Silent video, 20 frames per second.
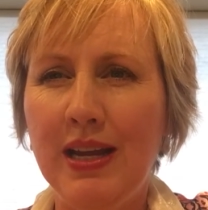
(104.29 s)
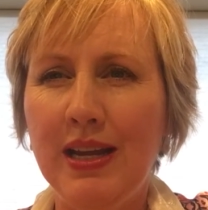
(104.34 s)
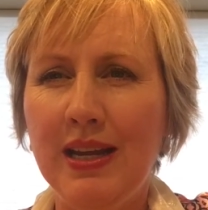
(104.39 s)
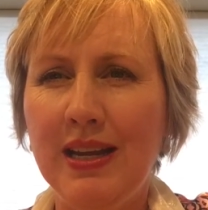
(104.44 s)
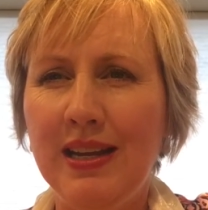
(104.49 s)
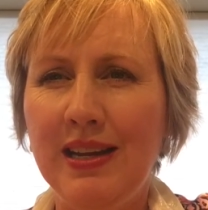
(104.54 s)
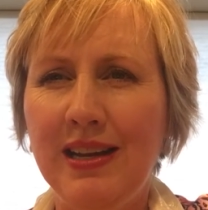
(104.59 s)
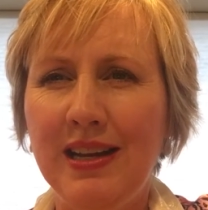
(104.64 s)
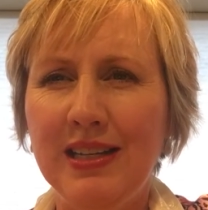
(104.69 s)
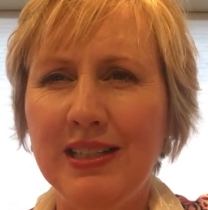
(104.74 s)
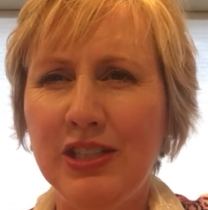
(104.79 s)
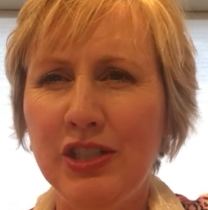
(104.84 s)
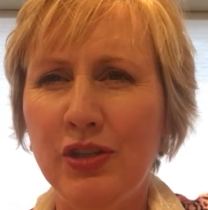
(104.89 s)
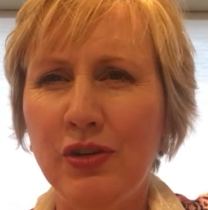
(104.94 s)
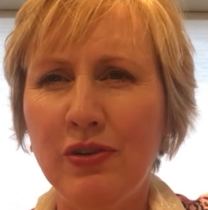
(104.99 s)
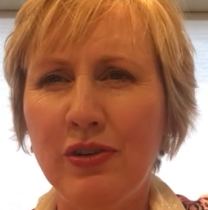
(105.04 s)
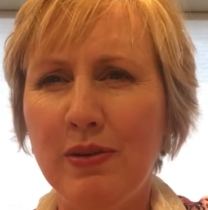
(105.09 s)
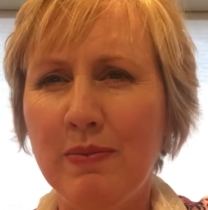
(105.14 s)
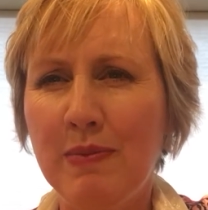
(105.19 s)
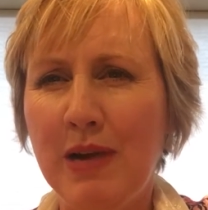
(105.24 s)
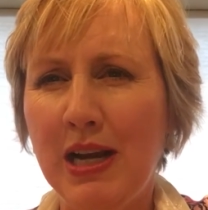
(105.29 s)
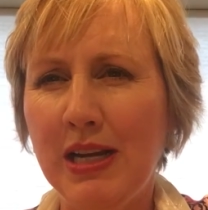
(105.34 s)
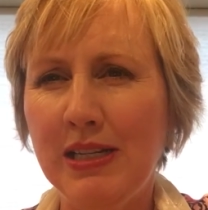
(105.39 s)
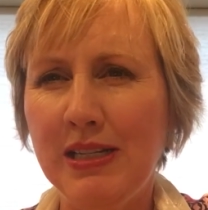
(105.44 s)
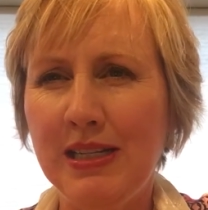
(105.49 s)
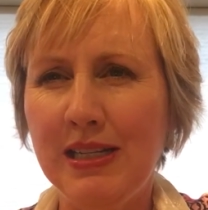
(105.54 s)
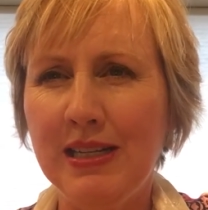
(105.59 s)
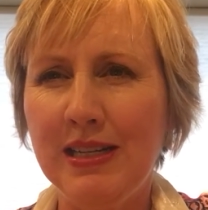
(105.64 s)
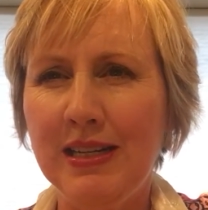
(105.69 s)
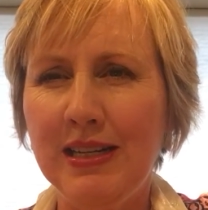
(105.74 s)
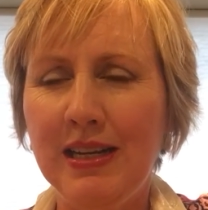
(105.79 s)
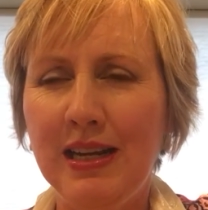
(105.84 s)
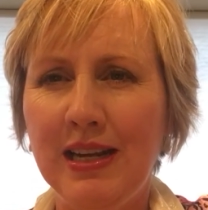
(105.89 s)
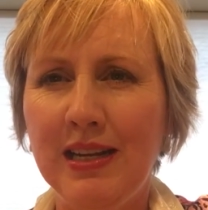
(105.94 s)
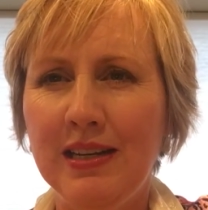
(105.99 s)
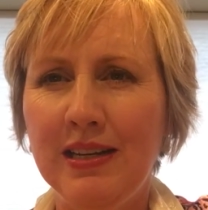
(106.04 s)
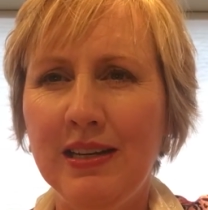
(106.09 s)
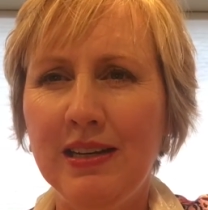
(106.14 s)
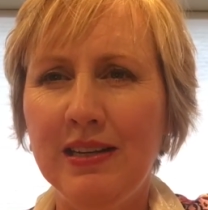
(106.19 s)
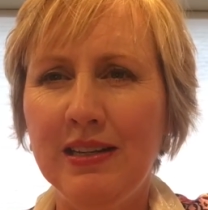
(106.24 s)
And I showed her mine did,
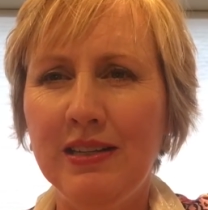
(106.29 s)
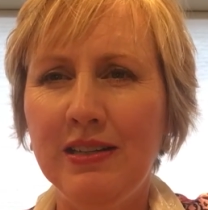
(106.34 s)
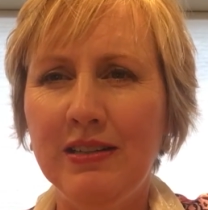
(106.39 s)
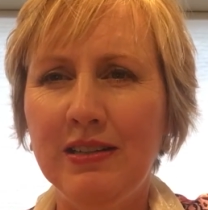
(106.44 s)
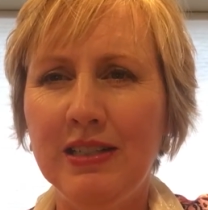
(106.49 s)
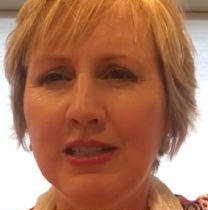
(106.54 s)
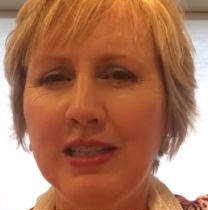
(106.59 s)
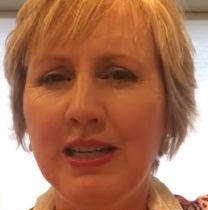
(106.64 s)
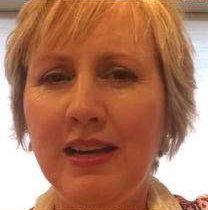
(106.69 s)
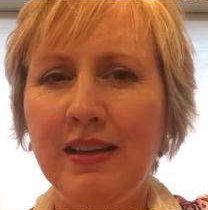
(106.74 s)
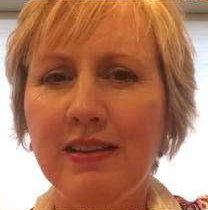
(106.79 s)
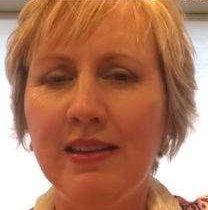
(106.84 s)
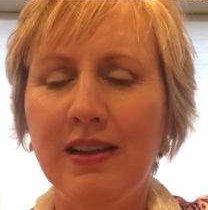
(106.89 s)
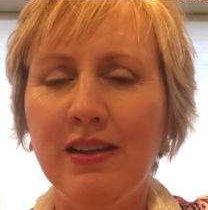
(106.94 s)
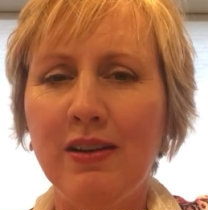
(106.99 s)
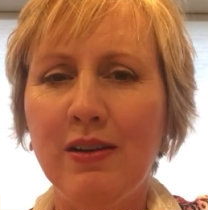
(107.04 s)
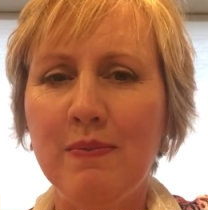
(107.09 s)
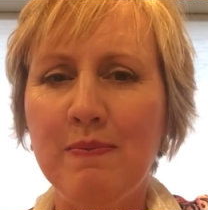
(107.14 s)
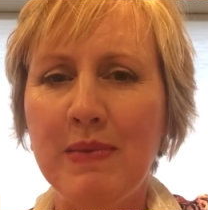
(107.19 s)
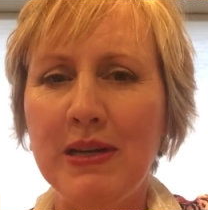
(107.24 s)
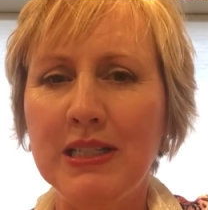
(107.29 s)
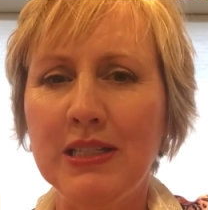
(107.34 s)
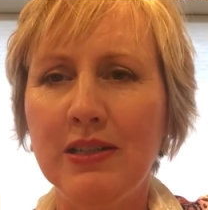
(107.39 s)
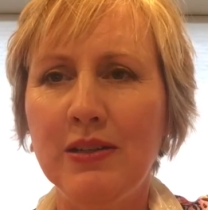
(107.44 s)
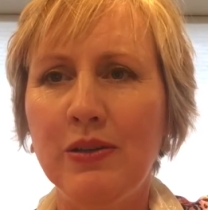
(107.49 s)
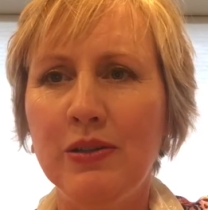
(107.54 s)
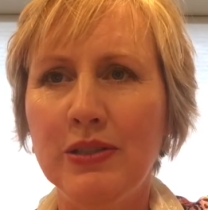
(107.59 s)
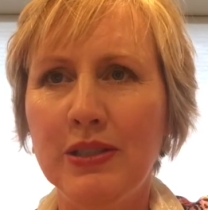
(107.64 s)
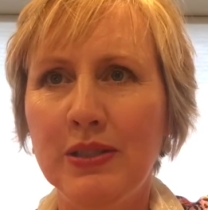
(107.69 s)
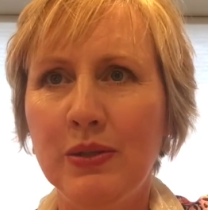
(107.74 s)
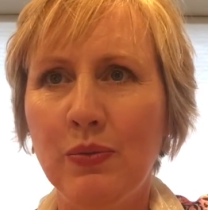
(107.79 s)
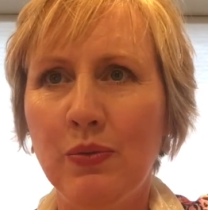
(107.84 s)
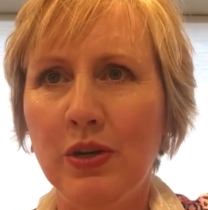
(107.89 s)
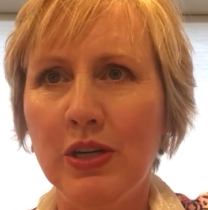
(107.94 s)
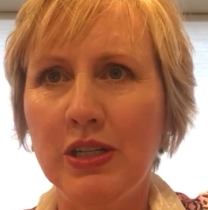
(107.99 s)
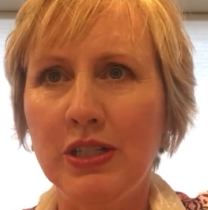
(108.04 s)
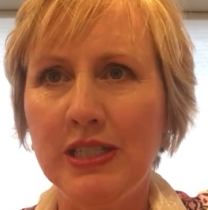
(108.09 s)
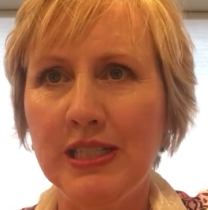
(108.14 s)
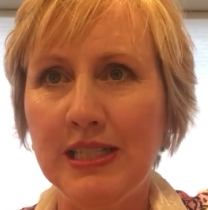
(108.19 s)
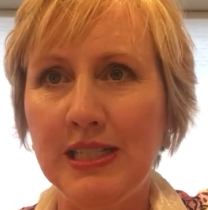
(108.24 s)
and you could tell that her muscles
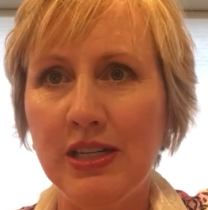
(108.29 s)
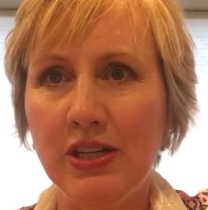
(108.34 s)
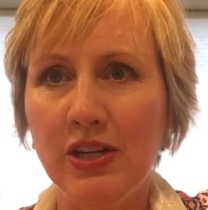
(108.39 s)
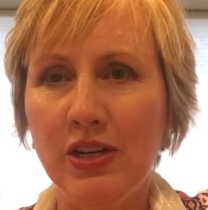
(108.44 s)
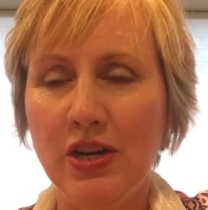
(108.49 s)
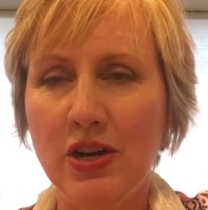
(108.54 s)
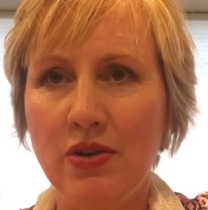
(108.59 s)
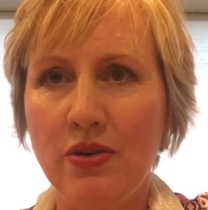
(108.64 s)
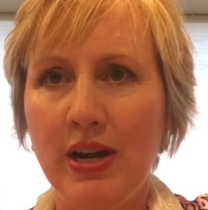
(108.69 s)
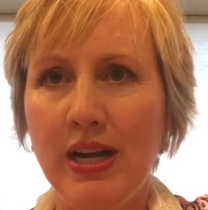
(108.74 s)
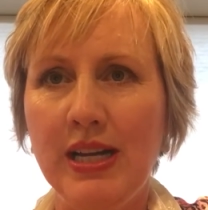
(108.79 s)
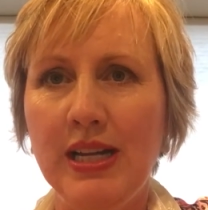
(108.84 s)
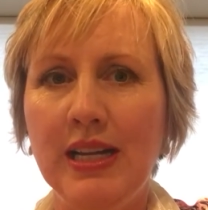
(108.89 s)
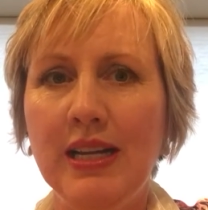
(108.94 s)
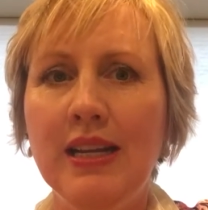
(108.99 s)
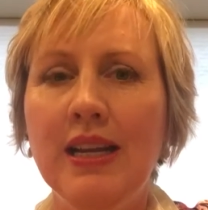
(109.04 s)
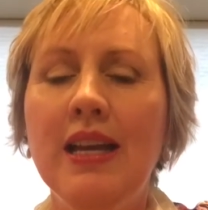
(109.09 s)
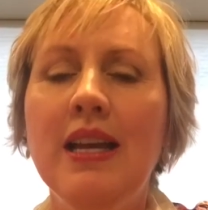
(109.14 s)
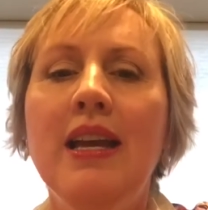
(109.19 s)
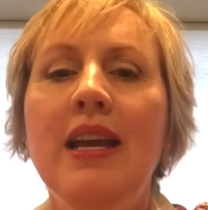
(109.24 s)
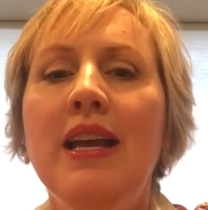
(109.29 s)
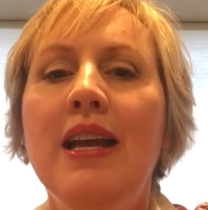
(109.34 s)
were deteriorating.